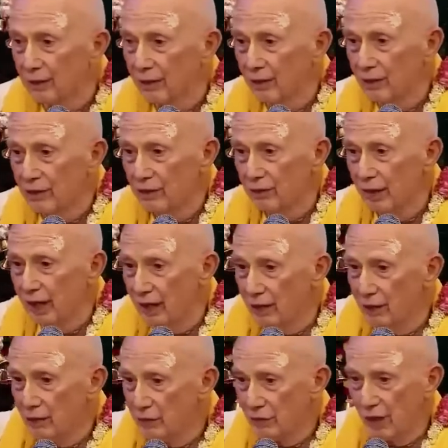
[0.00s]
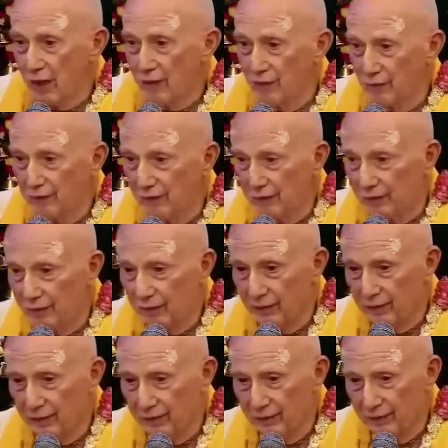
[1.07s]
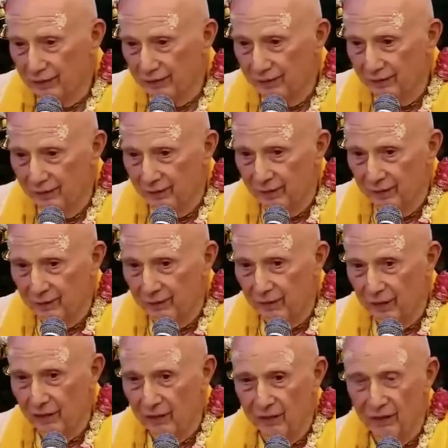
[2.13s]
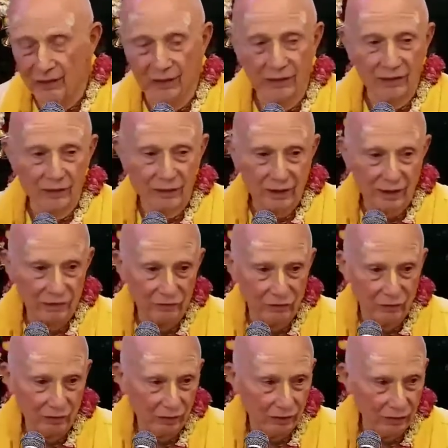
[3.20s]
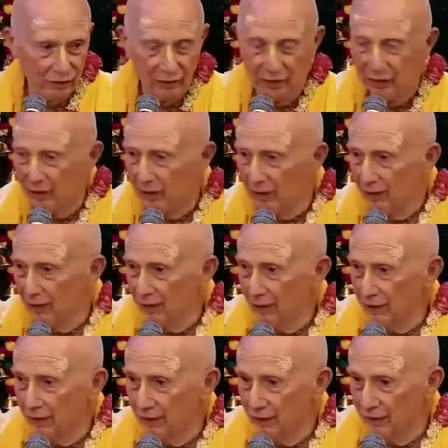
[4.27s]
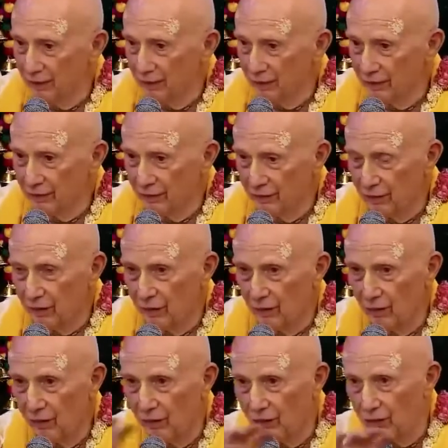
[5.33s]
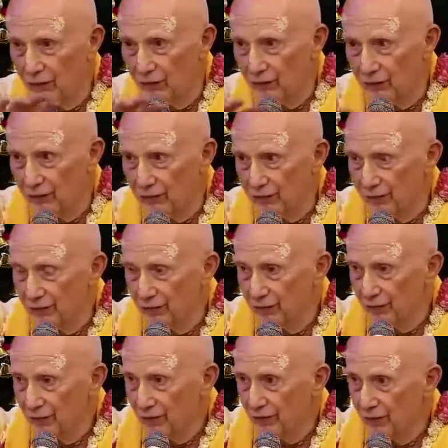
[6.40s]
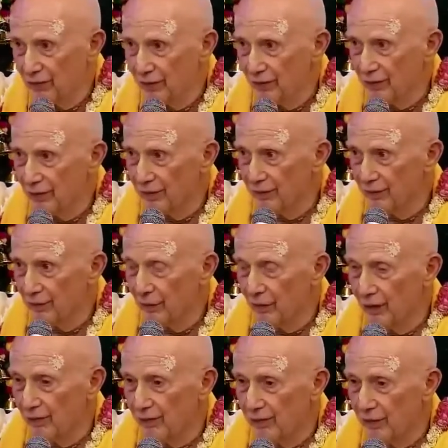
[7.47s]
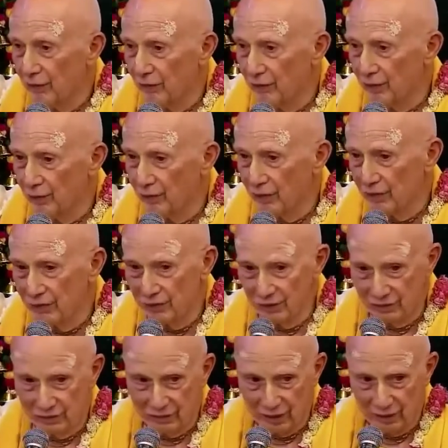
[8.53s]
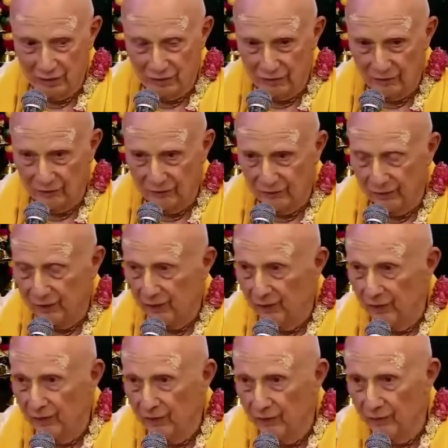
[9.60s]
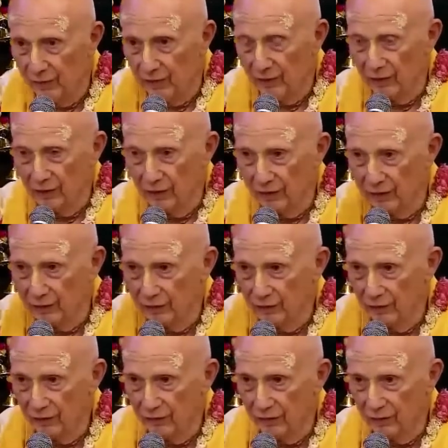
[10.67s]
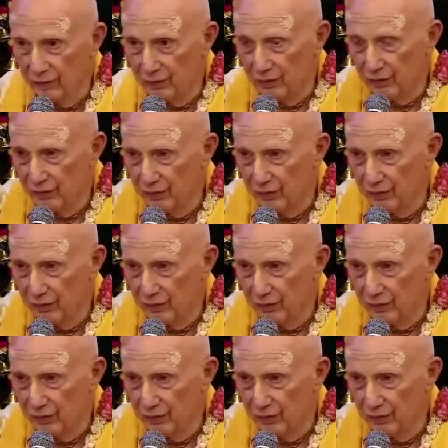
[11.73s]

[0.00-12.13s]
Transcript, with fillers: because we had no japa period. Mangalarti was at four thirty, and then the, the whole uh, morning program was successive. Mangalarti, Tulsi